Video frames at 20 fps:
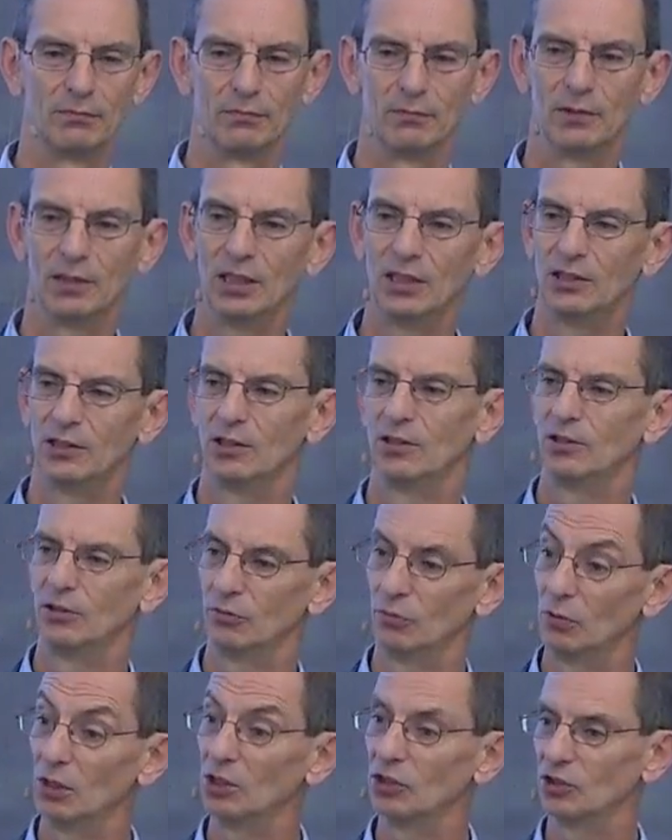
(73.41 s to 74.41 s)
lead to
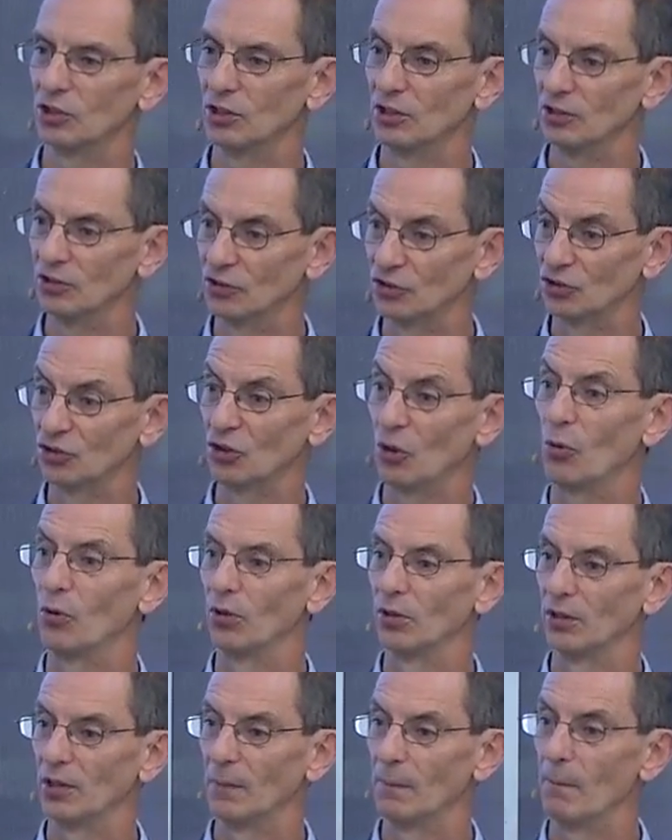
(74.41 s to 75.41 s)
derision and
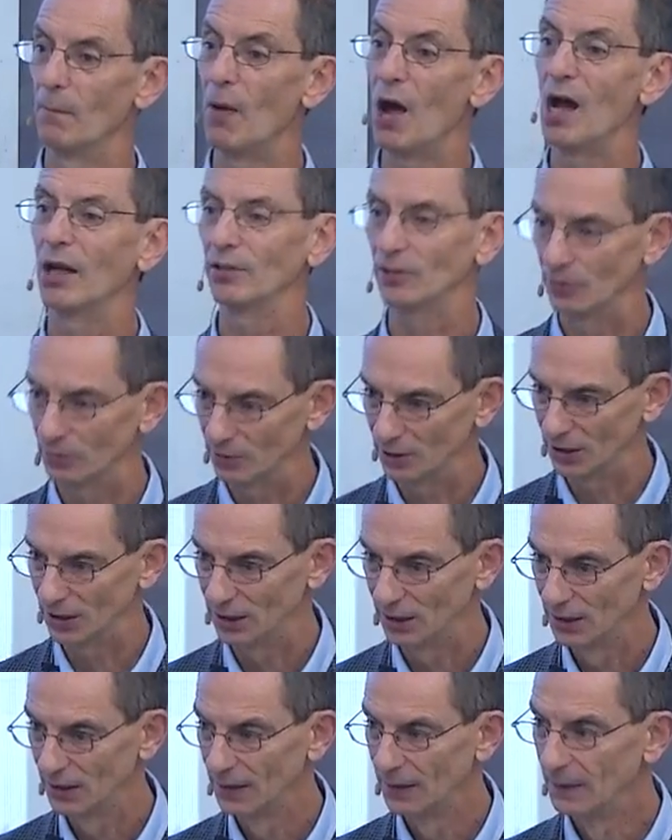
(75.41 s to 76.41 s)
scorn and mockery.
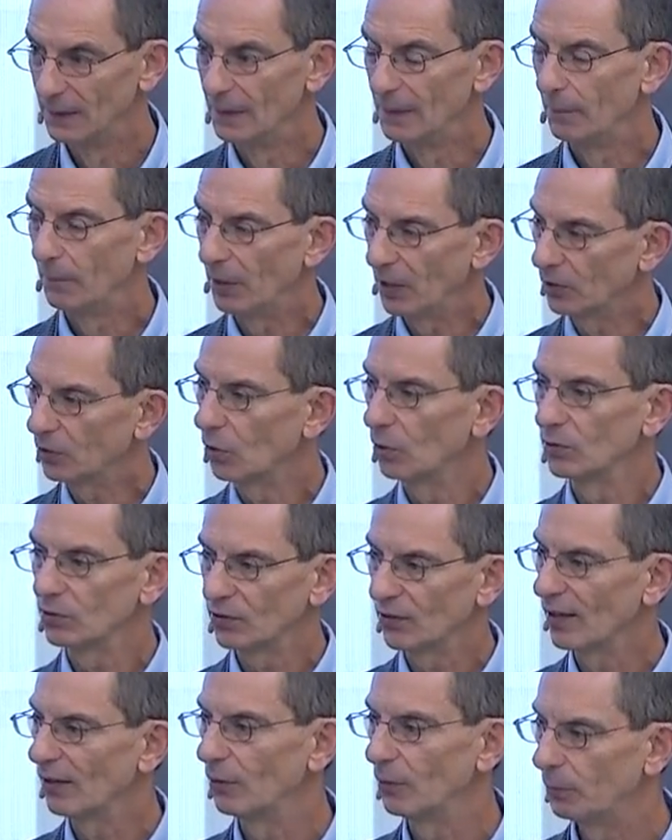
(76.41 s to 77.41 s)
But of
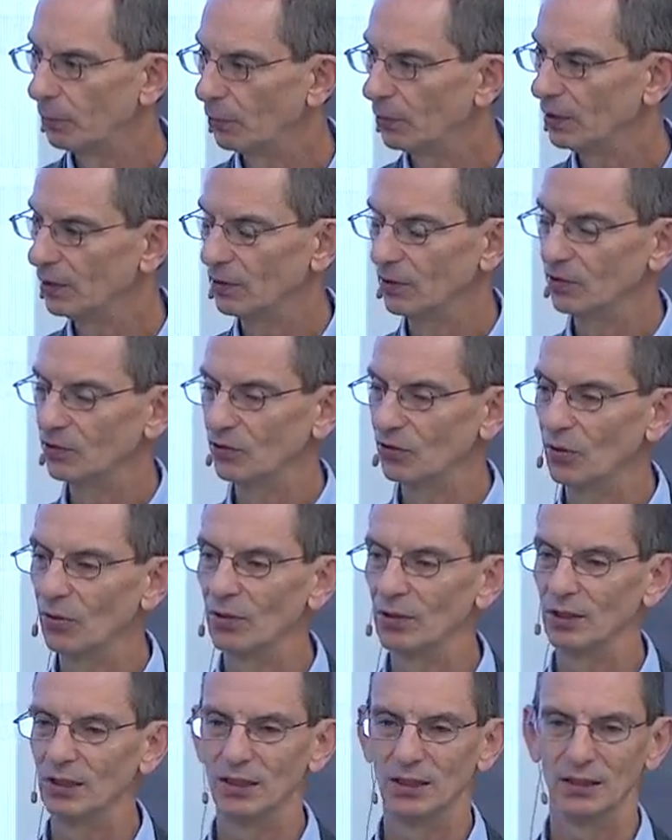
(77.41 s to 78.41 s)
course, the whole point of the
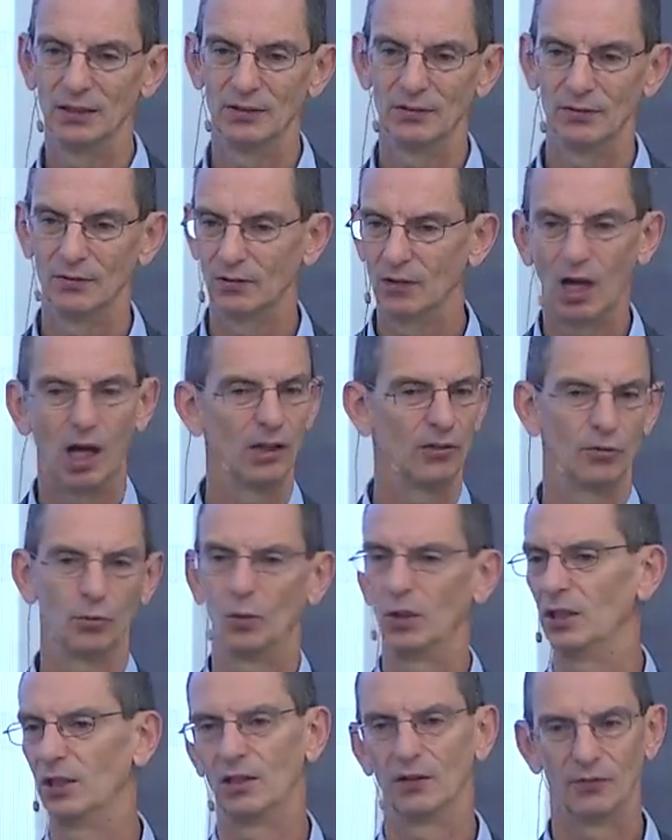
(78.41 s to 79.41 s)
story is God's
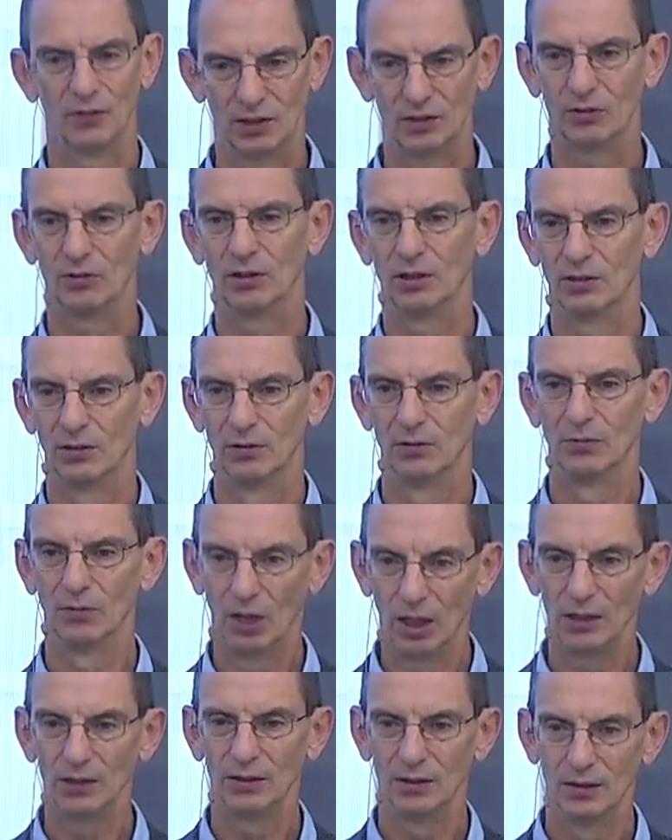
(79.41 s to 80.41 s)
winning the victory,
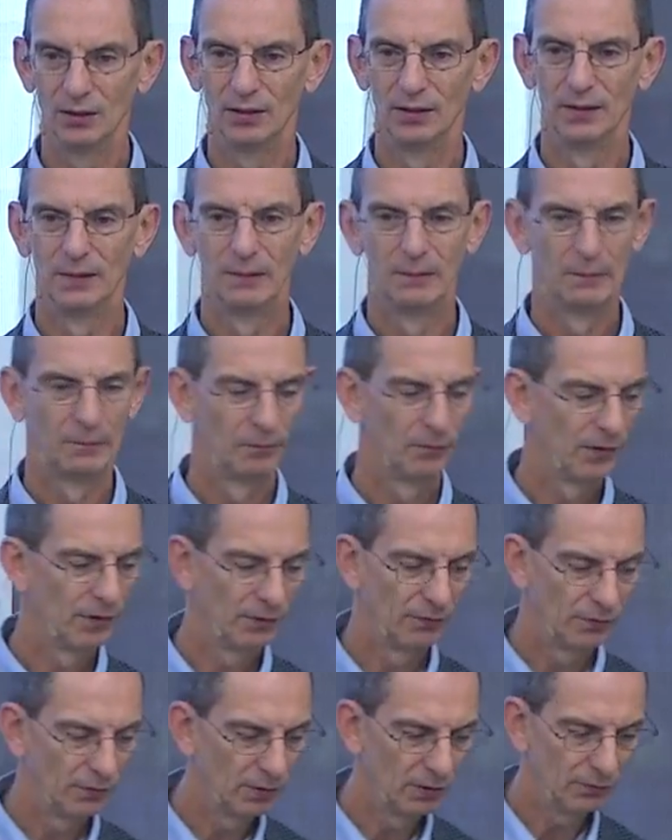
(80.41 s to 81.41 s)
right?
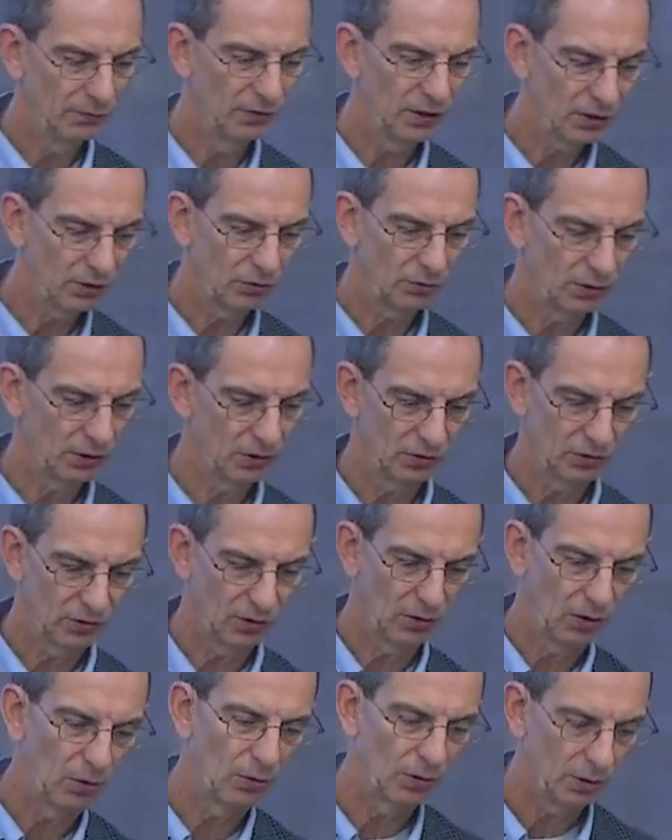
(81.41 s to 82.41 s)
The victory is the
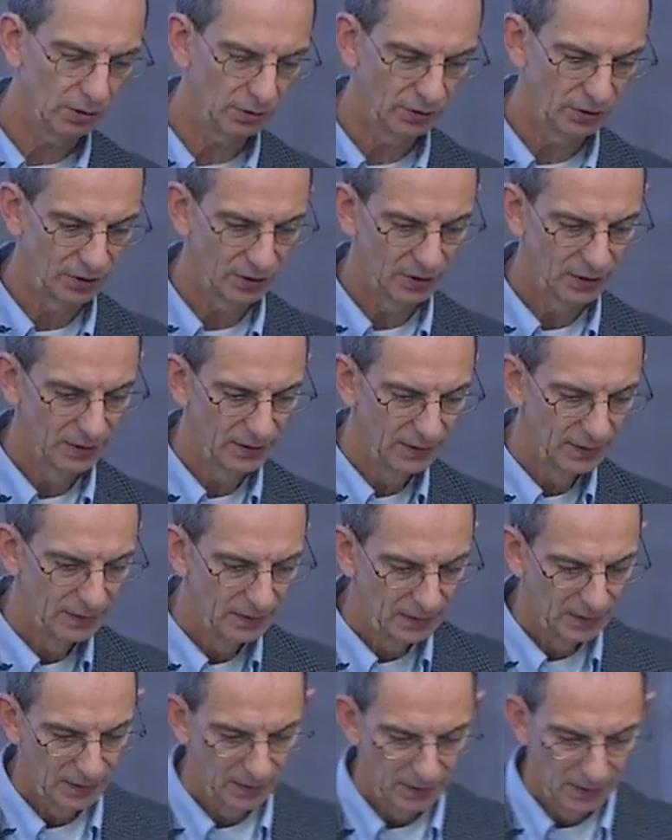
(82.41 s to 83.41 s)
Lord's.
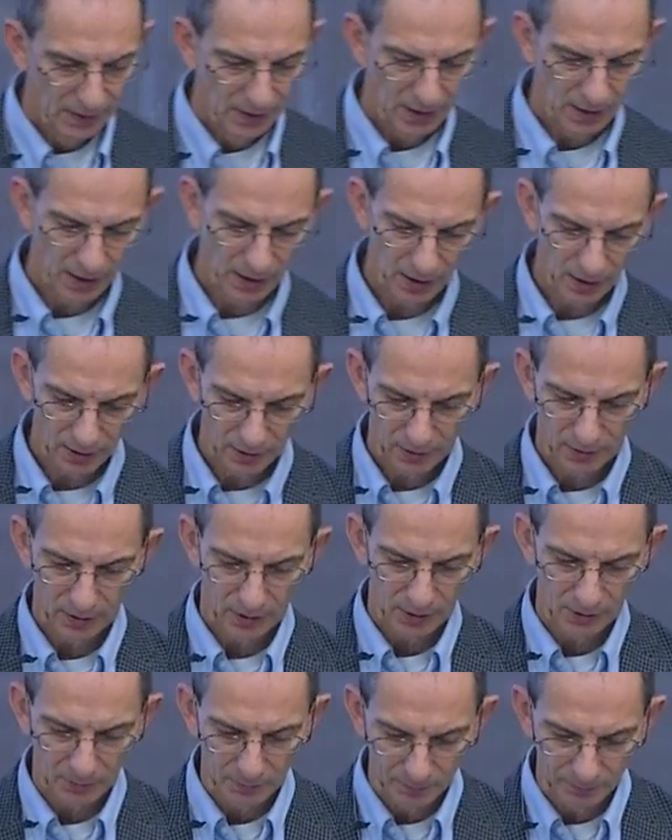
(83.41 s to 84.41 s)
And
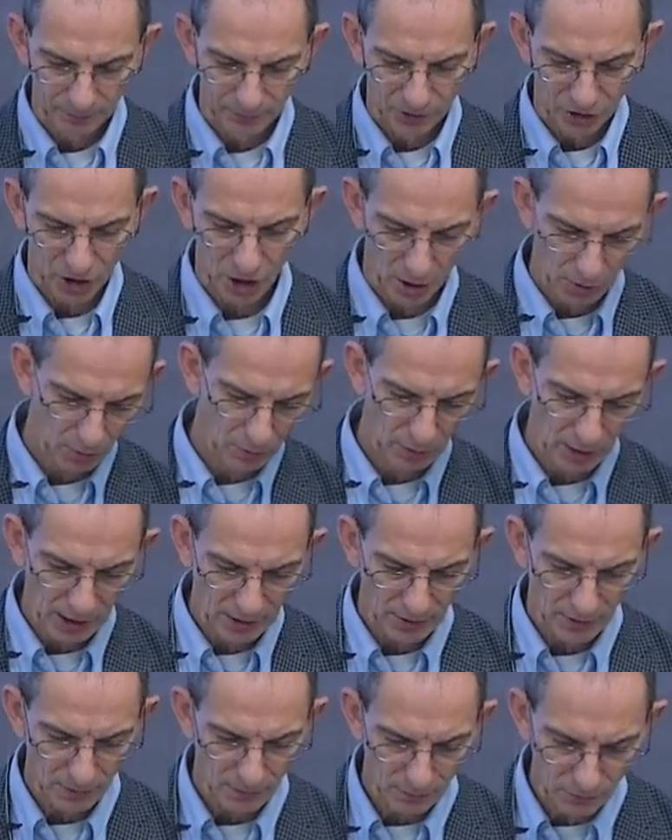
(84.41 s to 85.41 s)
so
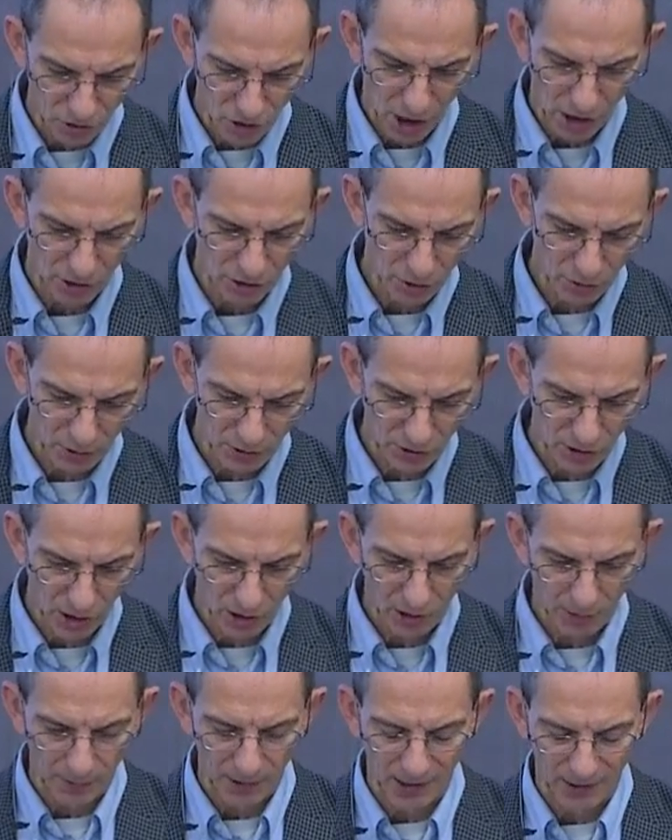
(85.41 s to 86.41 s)
that Joshua is
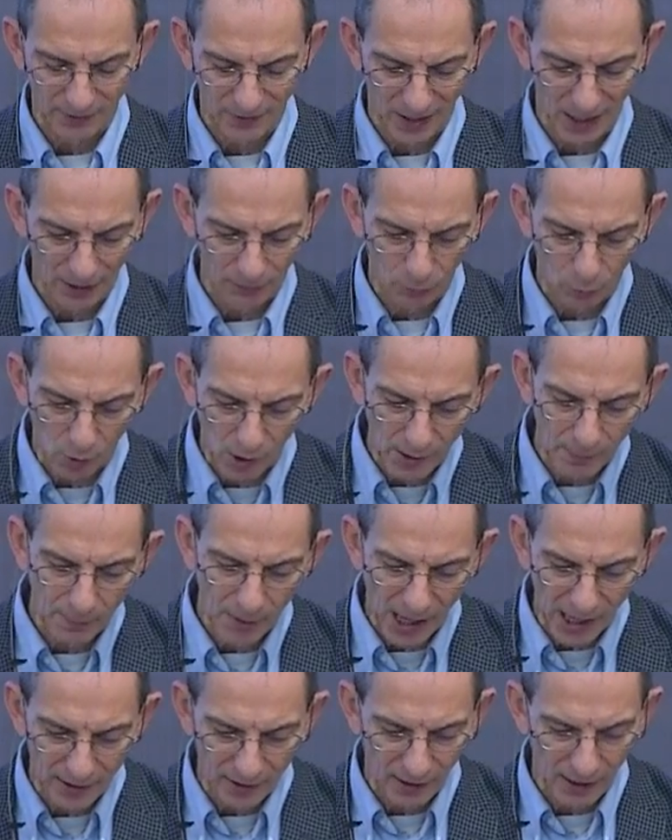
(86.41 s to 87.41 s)
all about that. One
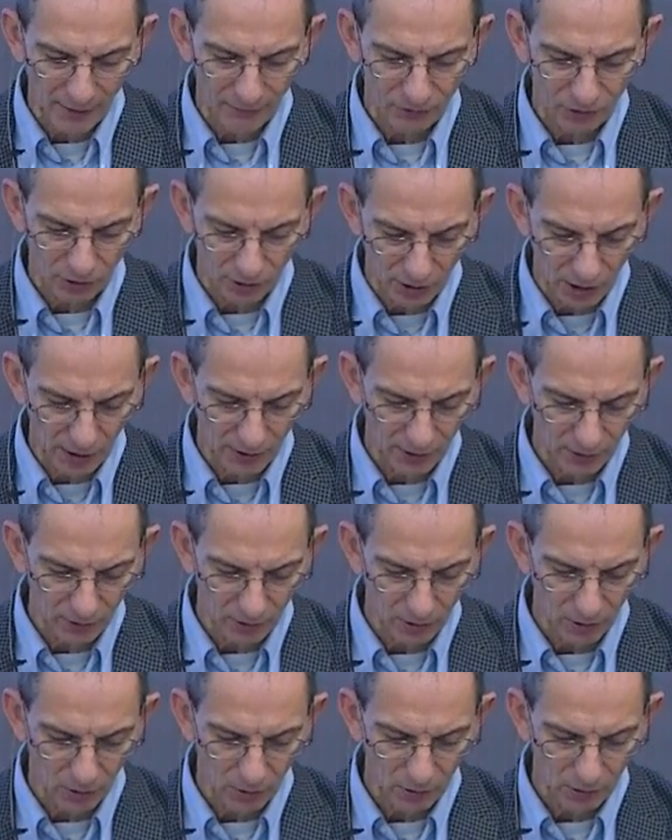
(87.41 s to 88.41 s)
battle after another,
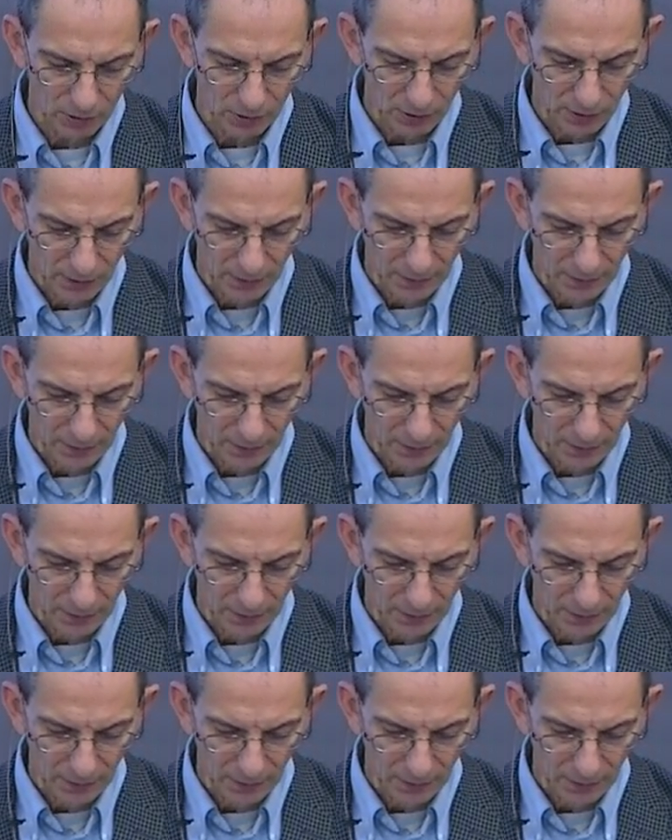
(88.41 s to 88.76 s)
the Lord